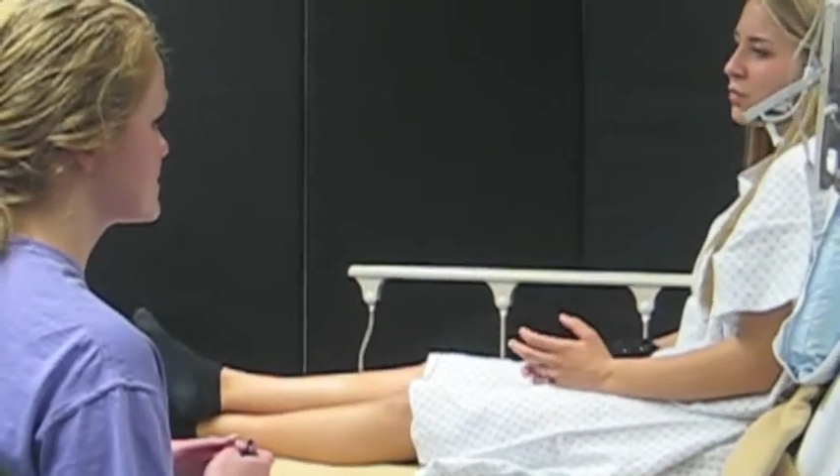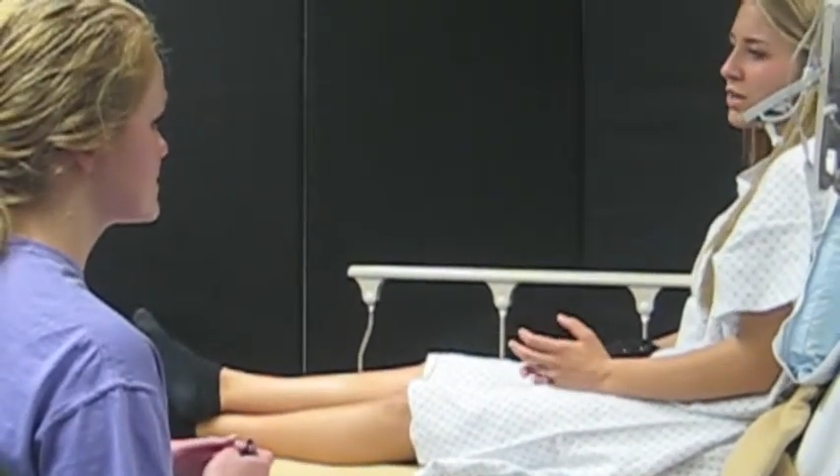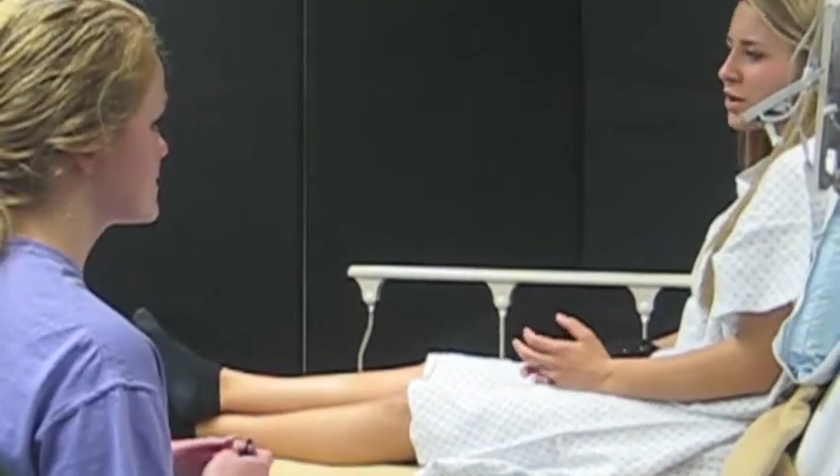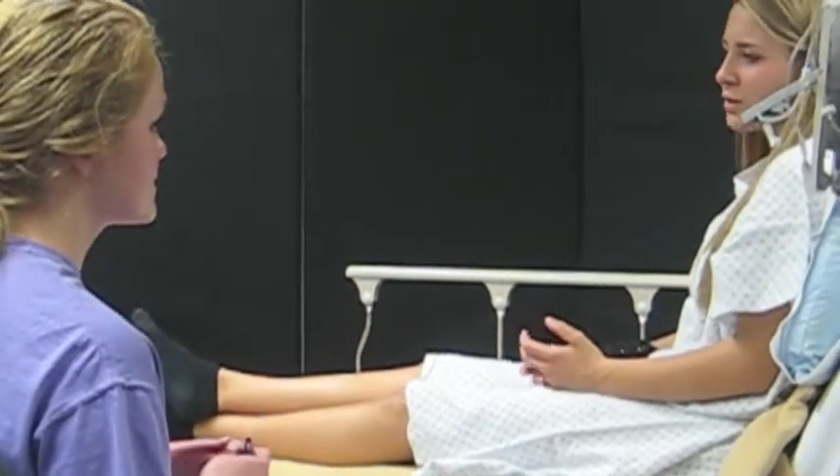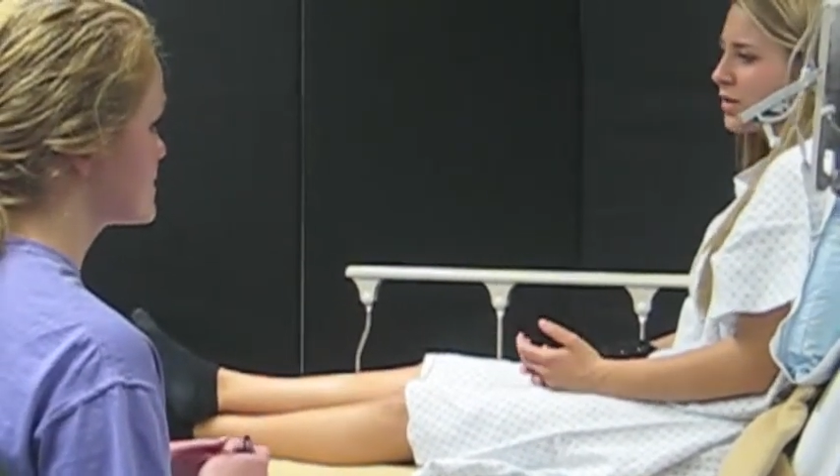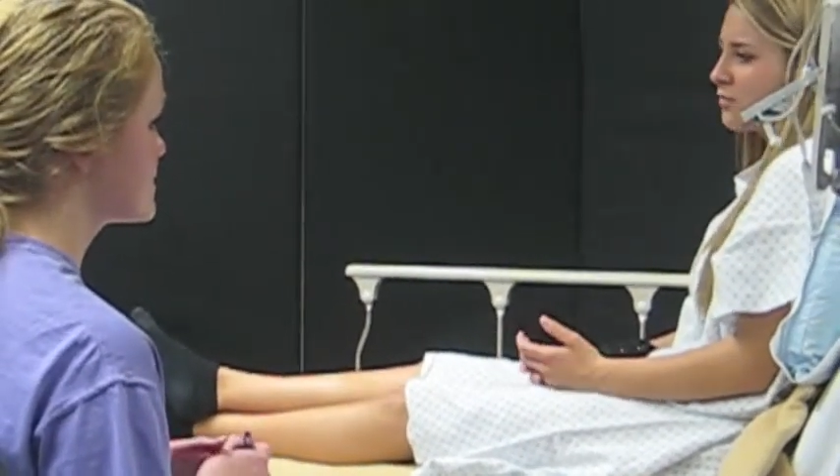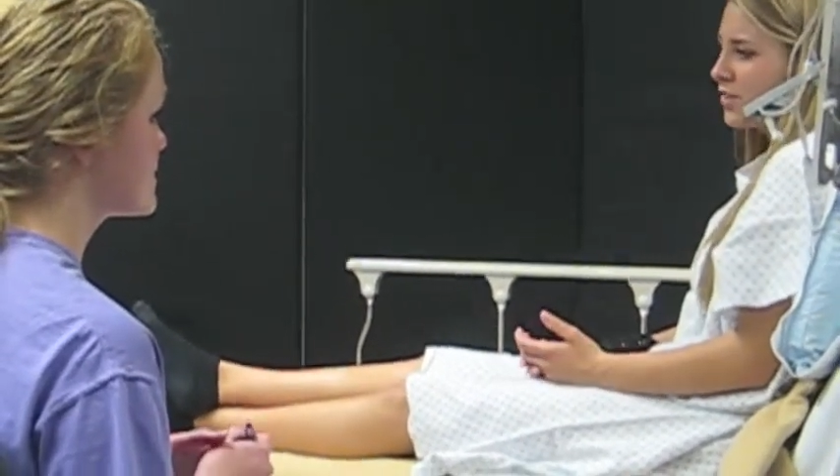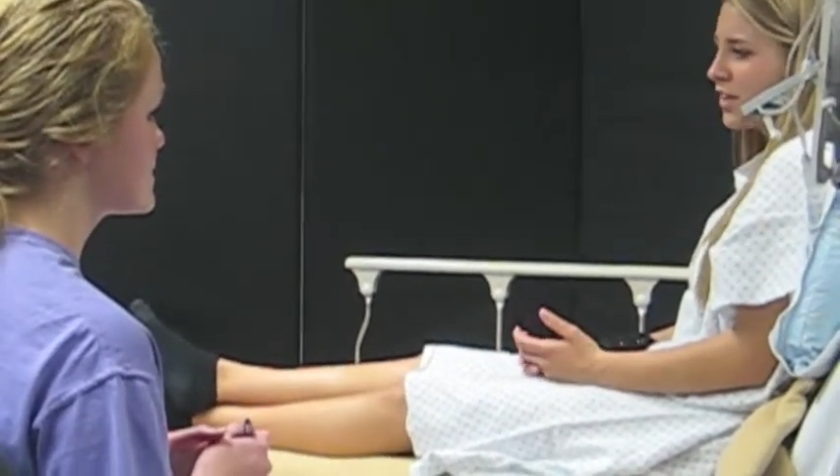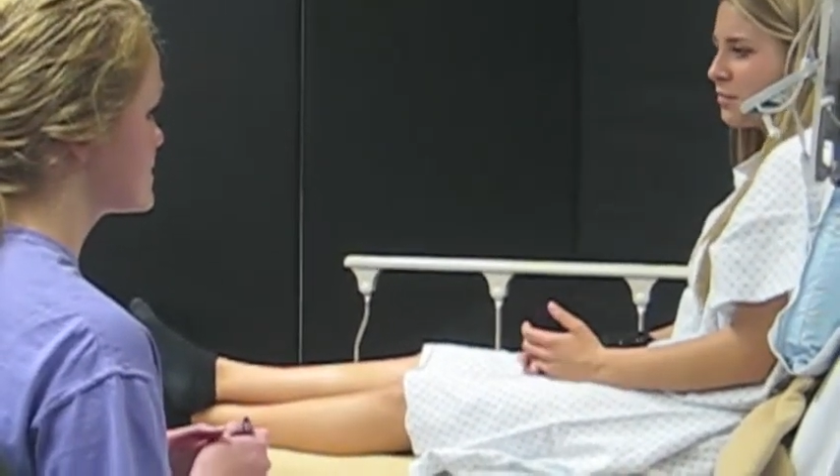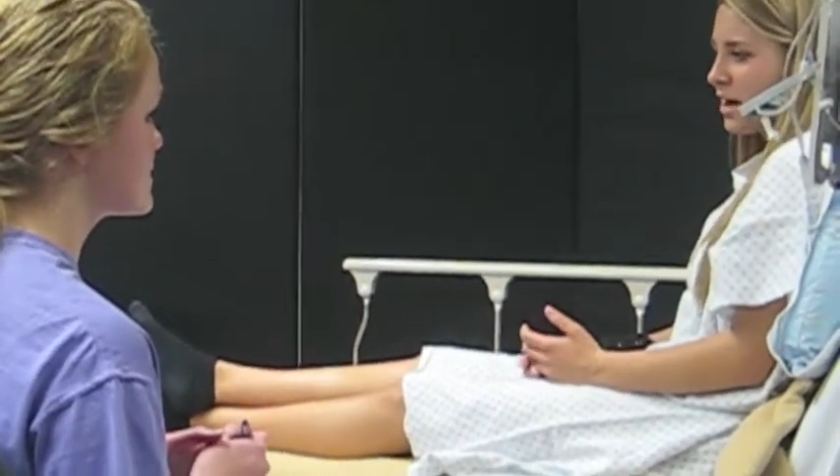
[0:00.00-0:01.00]
week or when I'm
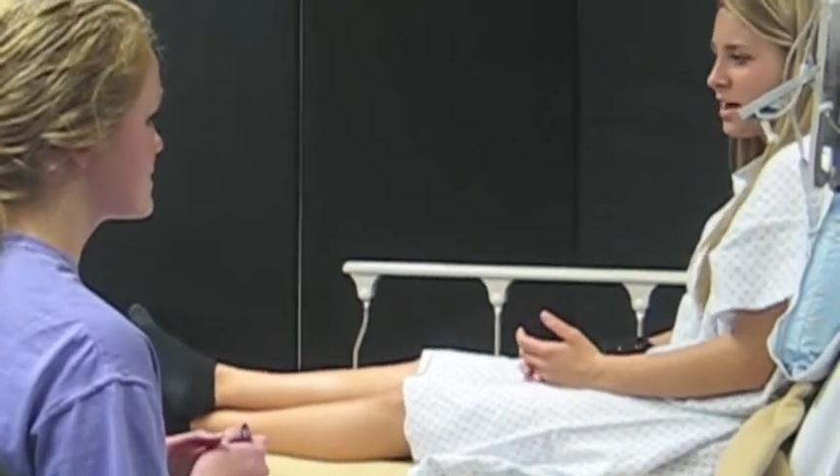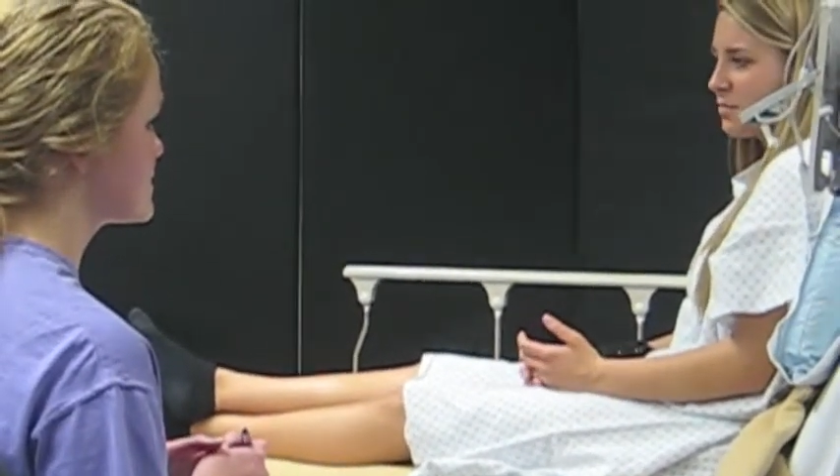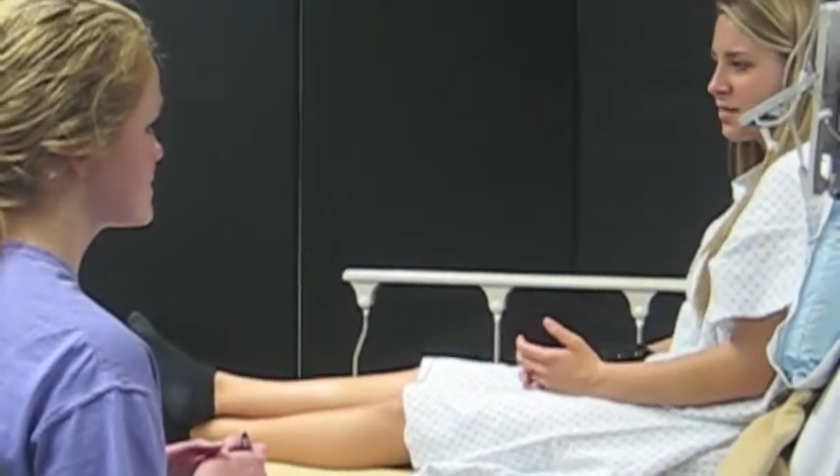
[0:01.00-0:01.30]
feeling bad,